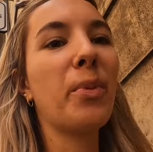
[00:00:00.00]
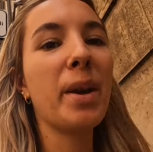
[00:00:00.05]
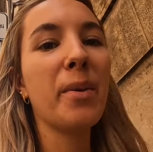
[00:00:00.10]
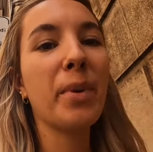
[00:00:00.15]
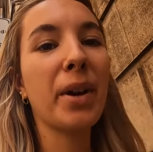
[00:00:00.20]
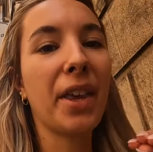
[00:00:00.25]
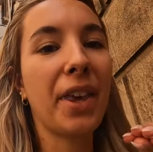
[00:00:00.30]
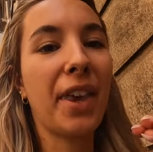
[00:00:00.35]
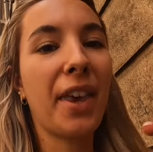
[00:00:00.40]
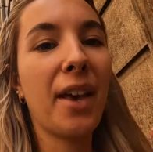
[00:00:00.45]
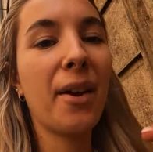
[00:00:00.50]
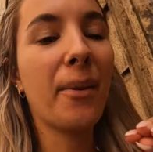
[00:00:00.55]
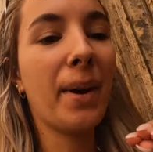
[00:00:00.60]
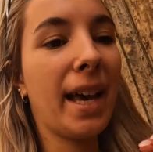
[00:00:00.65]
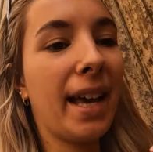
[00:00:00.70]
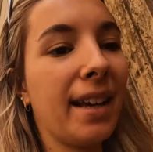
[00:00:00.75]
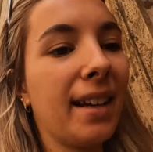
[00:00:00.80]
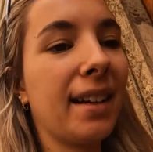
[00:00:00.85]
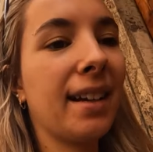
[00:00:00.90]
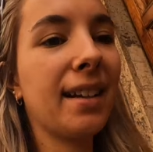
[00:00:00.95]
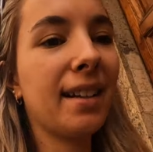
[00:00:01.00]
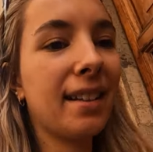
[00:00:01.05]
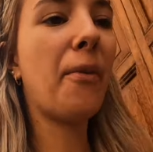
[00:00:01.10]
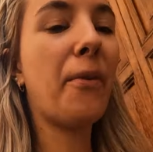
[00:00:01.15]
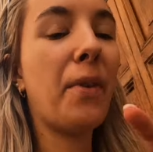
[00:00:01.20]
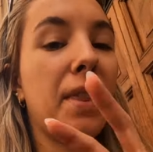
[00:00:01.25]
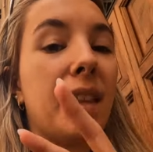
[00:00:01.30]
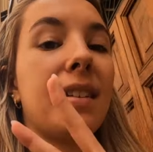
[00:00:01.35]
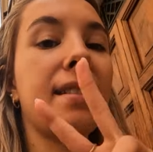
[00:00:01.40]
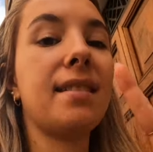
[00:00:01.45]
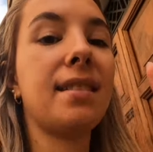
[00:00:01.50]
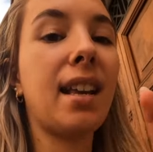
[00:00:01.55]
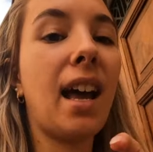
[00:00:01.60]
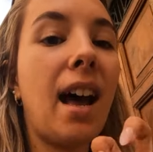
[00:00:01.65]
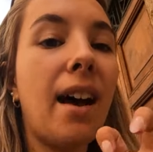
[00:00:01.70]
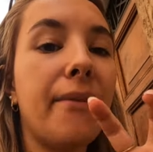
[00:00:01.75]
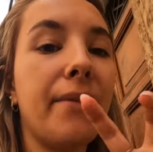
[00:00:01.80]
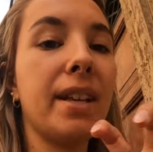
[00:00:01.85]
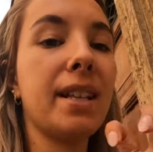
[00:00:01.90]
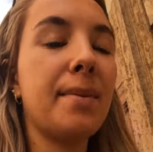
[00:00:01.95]
We were queuing for the
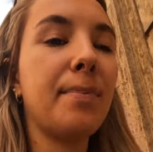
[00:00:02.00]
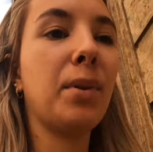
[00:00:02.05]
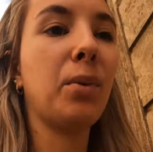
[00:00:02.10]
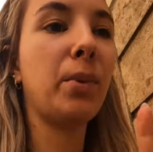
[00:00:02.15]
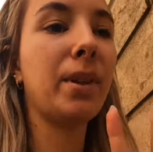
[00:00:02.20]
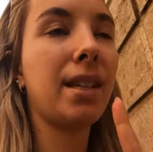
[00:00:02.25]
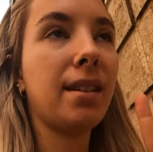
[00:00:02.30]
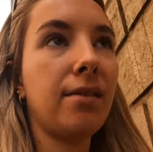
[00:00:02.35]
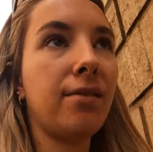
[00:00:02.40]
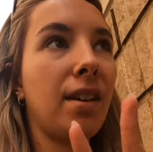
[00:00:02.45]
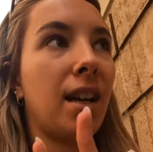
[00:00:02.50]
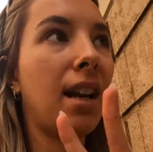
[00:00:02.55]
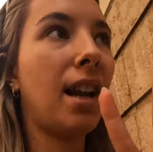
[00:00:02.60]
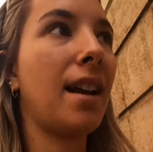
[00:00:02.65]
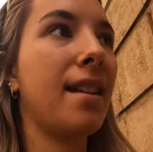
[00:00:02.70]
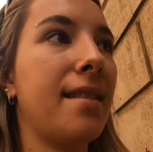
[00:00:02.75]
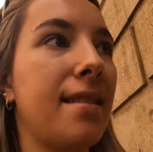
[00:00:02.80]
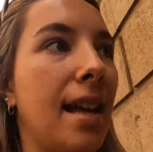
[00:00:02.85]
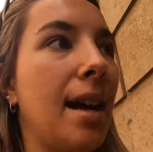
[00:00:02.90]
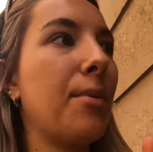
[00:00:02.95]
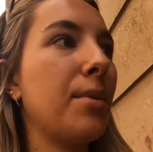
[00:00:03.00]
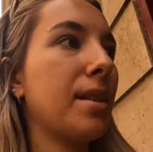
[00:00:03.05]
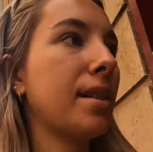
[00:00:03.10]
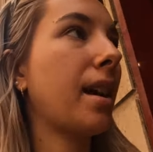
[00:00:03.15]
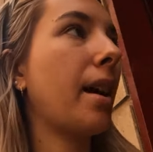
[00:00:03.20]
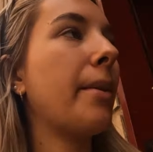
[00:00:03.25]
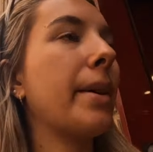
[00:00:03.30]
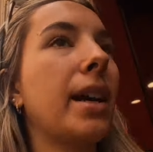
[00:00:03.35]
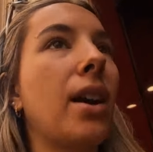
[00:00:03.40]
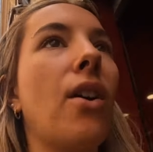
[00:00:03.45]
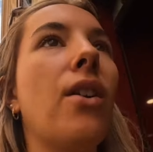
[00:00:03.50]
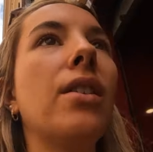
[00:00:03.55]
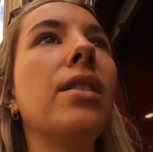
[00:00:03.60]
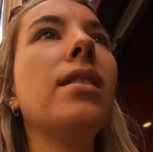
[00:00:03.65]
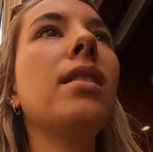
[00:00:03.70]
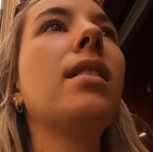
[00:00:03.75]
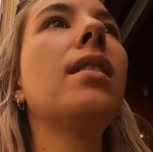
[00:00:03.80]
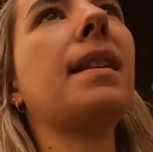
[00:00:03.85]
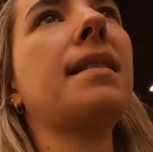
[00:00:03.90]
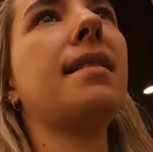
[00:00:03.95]
service, but we didn't realise that was going
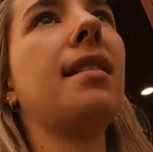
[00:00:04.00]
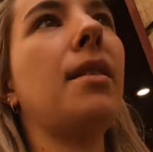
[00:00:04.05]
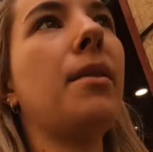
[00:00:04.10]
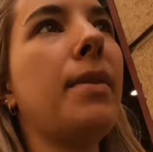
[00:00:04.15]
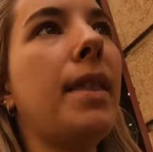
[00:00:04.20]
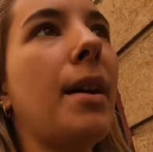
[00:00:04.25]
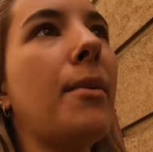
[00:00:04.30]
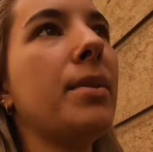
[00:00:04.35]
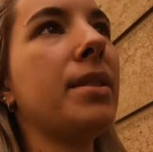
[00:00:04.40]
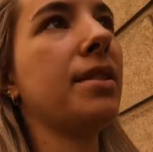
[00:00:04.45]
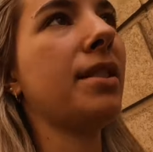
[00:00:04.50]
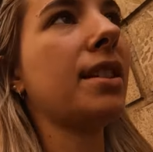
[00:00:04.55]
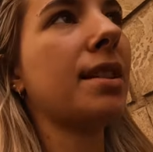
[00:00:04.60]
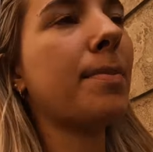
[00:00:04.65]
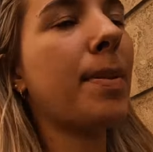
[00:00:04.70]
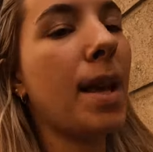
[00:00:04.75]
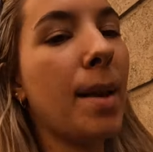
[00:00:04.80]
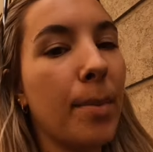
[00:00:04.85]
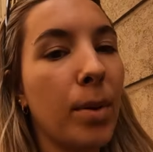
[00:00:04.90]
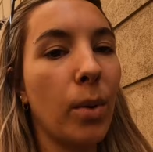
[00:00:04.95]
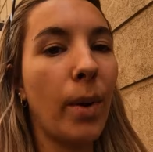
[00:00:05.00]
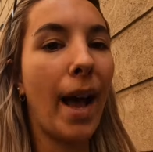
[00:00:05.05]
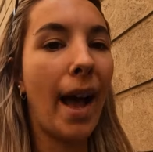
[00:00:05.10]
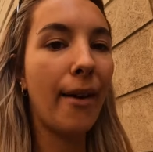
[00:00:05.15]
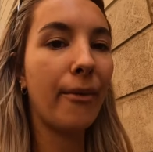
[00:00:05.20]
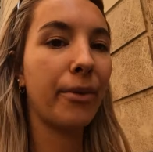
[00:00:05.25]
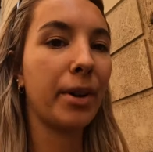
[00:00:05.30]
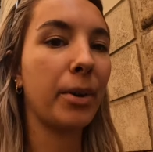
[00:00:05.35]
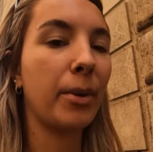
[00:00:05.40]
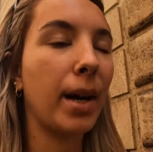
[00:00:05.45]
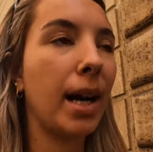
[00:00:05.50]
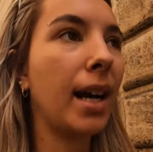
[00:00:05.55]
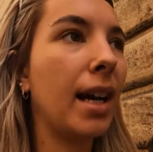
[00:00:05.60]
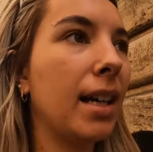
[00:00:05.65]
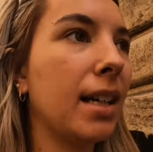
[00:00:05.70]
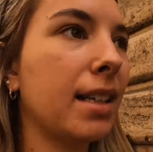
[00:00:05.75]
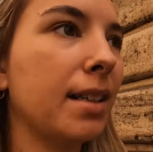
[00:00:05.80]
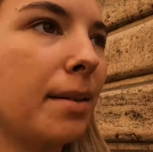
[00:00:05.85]
on. So there was just people everywhere.